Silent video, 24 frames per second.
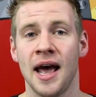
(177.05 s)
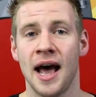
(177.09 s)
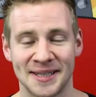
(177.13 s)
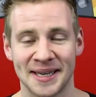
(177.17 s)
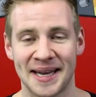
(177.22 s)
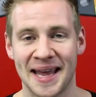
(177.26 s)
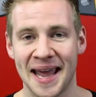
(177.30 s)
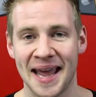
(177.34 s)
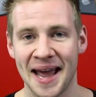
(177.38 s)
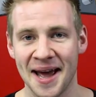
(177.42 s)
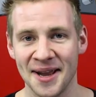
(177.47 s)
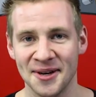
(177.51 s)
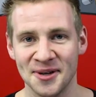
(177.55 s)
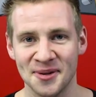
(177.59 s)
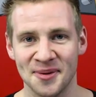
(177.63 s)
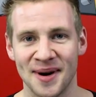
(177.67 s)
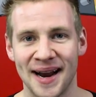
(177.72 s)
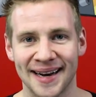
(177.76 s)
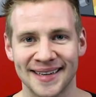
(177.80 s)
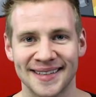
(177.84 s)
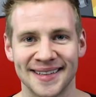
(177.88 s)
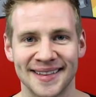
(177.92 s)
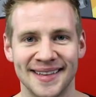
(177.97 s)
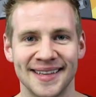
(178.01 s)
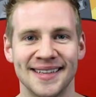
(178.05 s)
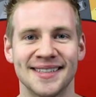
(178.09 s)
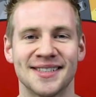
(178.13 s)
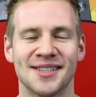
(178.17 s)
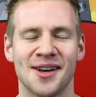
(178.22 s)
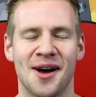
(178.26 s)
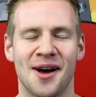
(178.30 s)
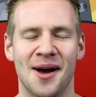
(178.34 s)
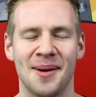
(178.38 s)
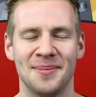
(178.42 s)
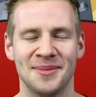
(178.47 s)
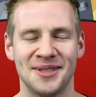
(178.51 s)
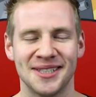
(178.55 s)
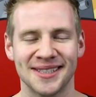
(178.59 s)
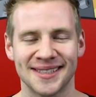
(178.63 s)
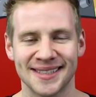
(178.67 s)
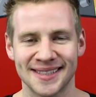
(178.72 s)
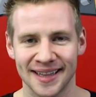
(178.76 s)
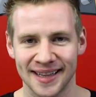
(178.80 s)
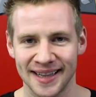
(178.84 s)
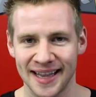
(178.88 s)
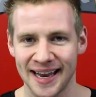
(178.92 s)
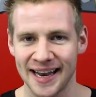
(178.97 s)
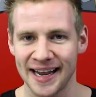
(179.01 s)
To counteract this, I'm
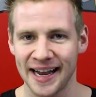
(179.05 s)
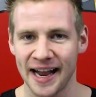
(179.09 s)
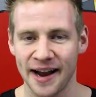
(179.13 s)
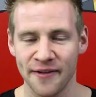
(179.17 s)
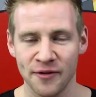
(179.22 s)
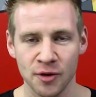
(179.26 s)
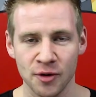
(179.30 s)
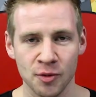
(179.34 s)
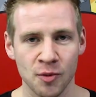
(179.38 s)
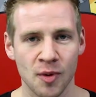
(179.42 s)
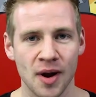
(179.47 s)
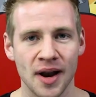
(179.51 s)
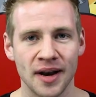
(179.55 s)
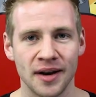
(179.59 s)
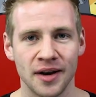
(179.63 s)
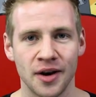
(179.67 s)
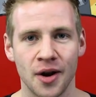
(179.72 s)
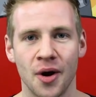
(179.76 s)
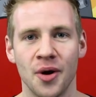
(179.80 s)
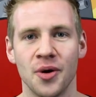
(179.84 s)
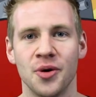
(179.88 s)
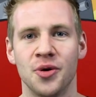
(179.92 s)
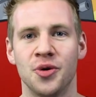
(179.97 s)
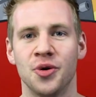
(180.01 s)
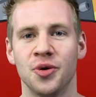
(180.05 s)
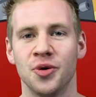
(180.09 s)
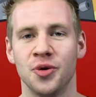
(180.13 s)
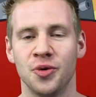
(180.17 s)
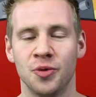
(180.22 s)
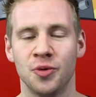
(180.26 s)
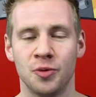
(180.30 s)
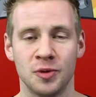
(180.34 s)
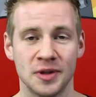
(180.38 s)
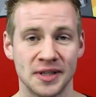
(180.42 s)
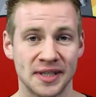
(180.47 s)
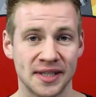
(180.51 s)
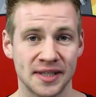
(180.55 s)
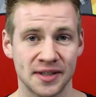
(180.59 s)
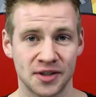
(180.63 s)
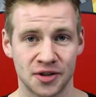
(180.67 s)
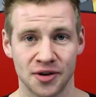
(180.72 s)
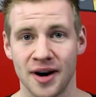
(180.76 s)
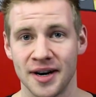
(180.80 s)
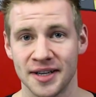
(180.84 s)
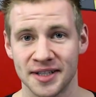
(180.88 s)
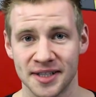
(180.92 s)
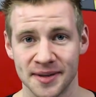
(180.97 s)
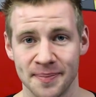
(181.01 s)
just letting everyone know who was
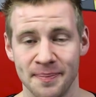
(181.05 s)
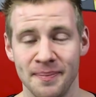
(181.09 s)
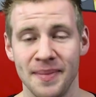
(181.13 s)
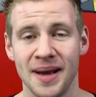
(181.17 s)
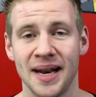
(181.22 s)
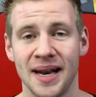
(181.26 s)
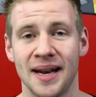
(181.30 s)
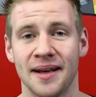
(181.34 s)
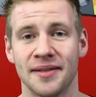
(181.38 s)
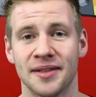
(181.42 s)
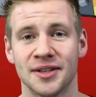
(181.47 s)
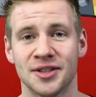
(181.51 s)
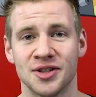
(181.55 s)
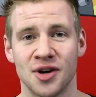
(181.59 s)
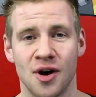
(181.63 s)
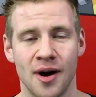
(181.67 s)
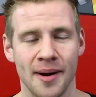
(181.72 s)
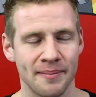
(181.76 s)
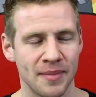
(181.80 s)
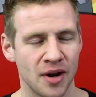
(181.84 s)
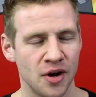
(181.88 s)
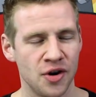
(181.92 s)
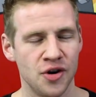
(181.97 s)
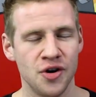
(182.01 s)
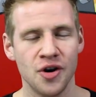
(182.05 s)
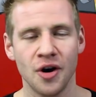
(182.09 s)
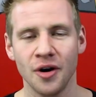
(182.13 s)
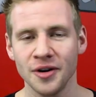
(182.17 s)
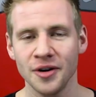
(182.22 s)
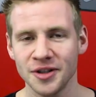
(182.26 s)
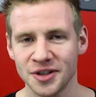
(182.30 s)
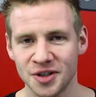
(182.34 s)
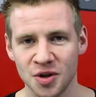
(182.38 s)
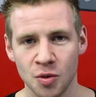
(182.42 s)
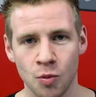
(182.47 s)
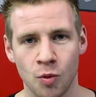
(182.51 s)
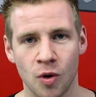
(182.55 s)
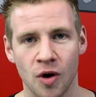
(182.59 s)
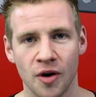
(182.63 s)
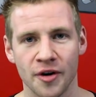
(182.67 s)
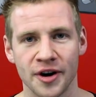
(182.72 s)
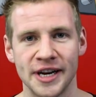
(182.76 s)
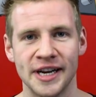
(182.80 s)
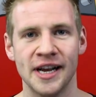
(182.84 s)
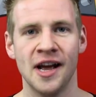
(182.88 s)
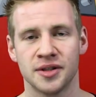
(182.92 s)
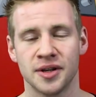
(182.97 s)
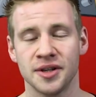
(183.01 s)
trying to submit at the time not to
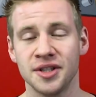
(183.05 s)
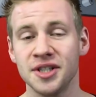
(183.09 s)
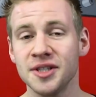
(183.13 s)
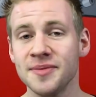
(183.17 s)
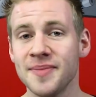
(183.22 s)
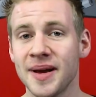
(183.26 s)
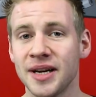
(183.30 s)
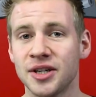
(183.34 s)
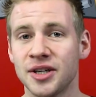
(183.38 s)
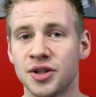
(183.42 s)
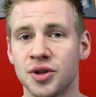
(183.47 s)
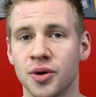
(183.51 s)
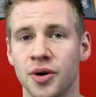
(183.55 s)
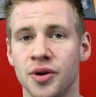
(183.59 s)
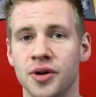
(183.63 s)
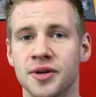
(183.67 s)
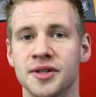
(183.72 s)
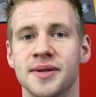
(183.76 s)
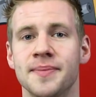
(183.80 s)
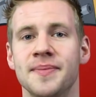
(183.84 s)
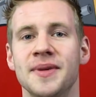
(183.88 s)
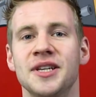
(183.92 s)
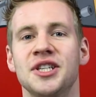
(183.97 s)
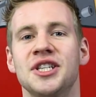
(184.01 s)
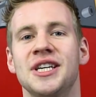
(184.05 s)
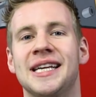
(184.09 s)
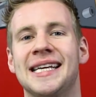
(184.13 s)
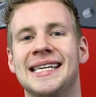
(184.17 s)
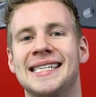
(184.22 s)
worry. So just make sure your submission